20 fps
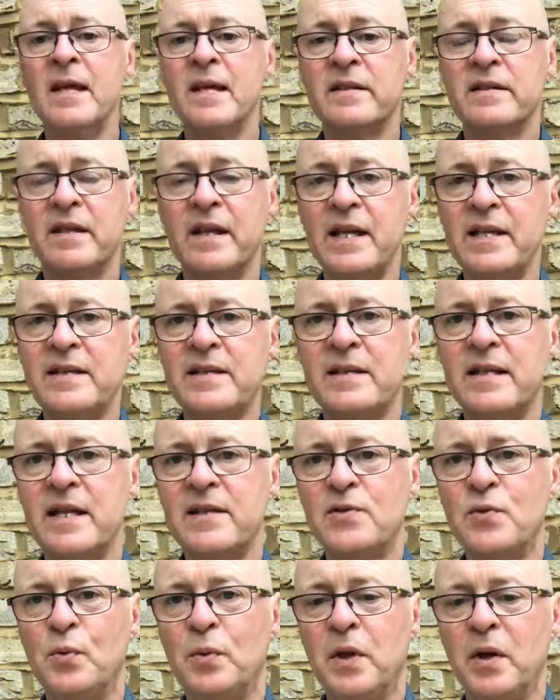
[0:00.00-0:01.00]
So
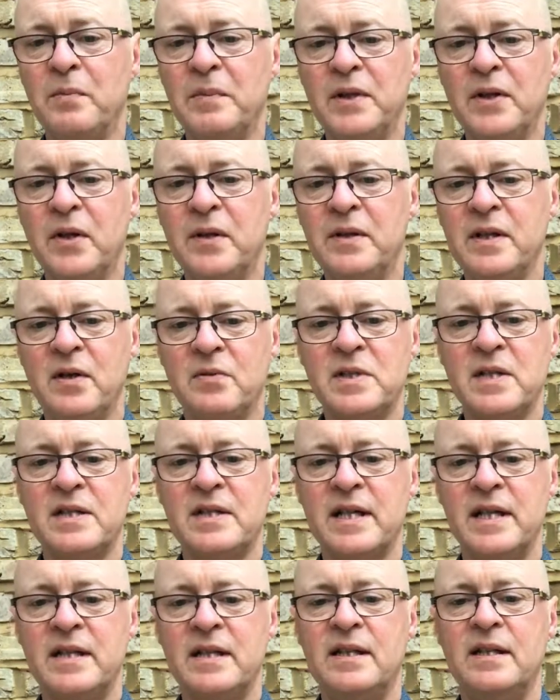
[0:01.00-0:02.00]
that's all we're going to be doing. I'll just
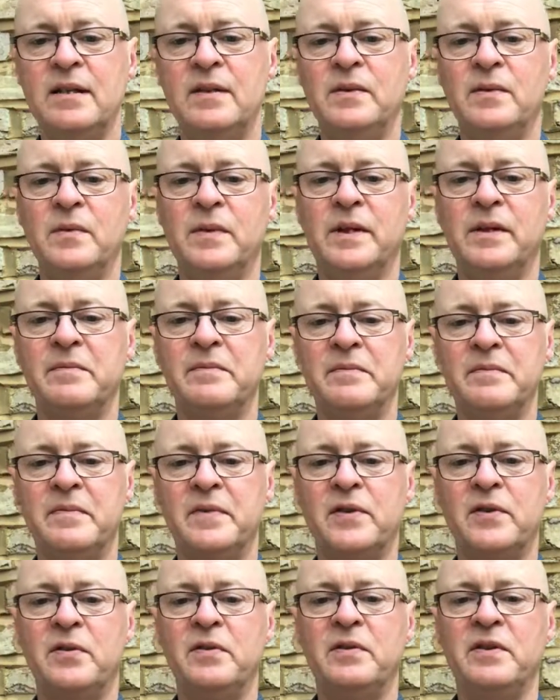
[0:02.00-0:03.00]
take you
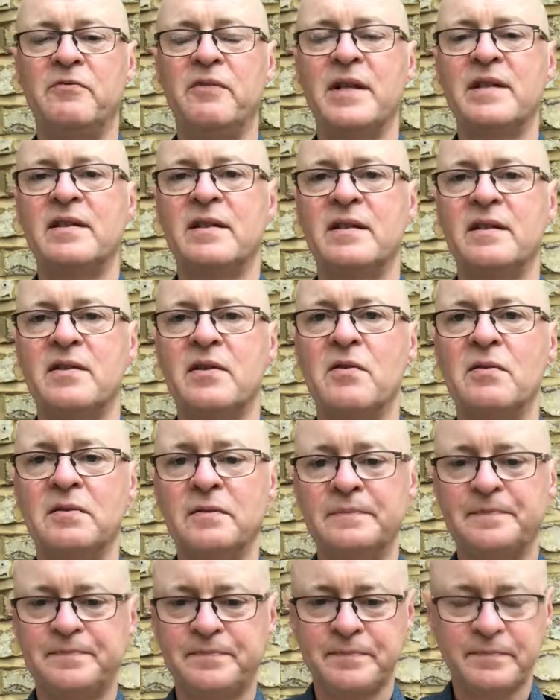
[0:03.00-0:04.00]
through the rest of the song,
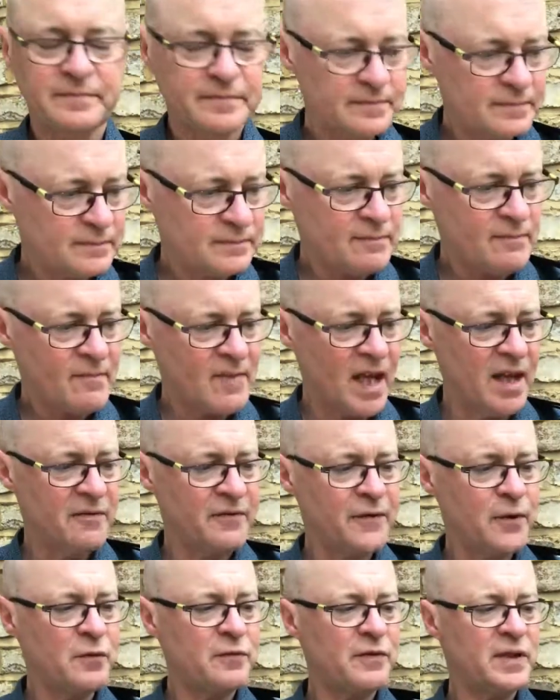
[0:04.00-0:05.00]

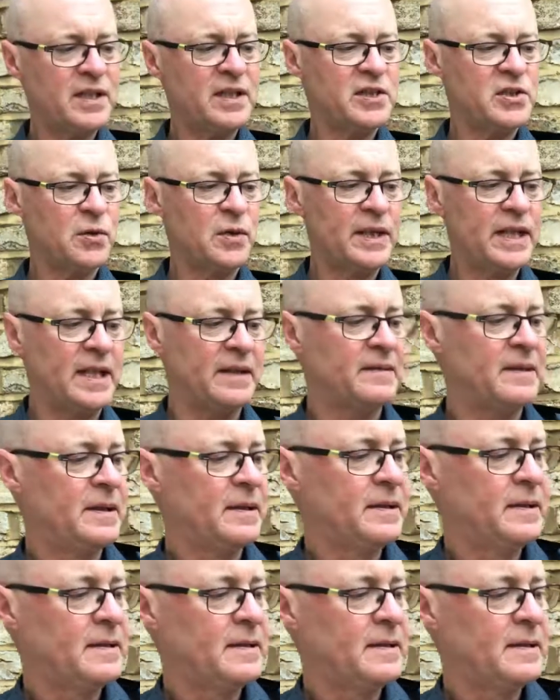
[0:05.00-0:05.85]
and feel free to join in.